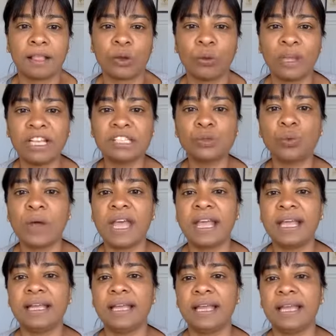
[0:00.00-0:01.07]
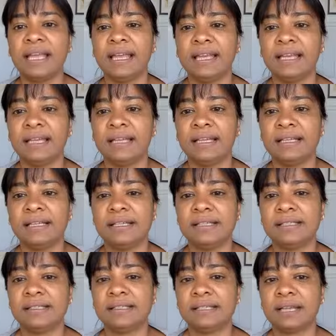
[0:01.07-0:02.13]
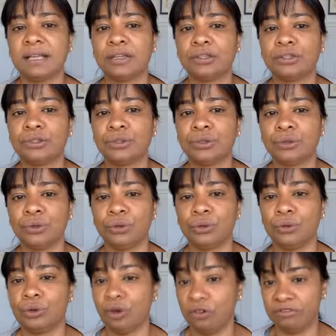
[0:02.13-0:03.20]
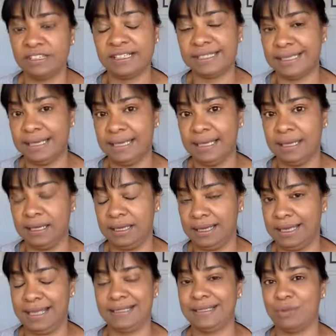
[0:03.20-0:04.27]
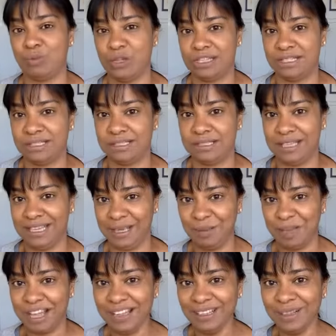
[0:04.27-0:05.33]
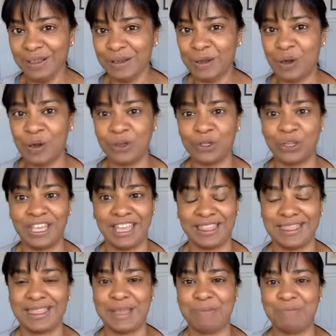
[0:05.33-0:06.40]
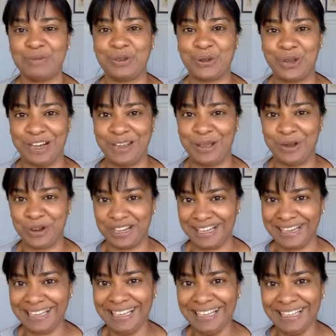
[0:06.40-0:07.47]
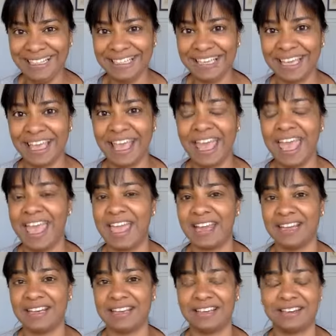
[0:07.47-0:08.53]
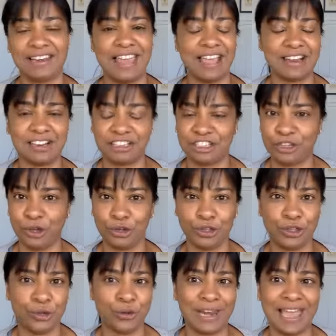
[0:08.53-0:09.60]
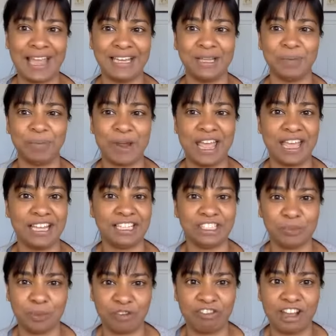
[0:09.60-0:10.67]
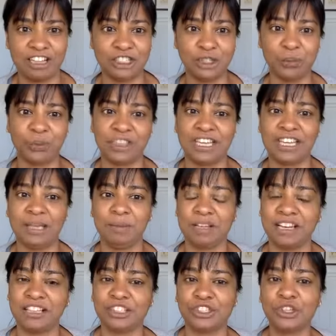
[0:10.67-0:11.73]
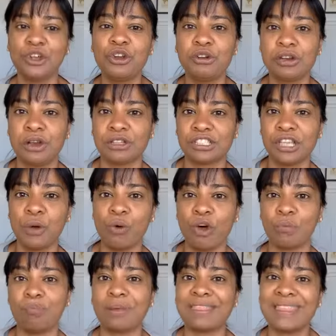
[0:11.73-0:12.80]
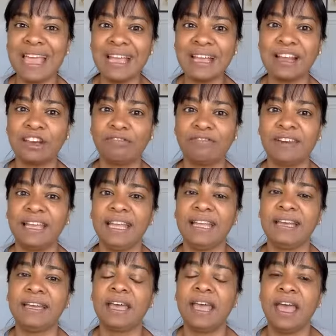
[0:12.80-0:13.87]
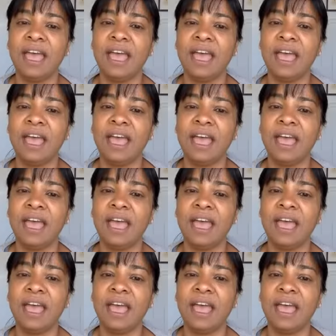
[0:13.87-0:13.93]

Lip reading: quickest way is to obviously get someone's email, to get them to click on a link and go to your landing page, provide you with an email and so on. But that kind of lead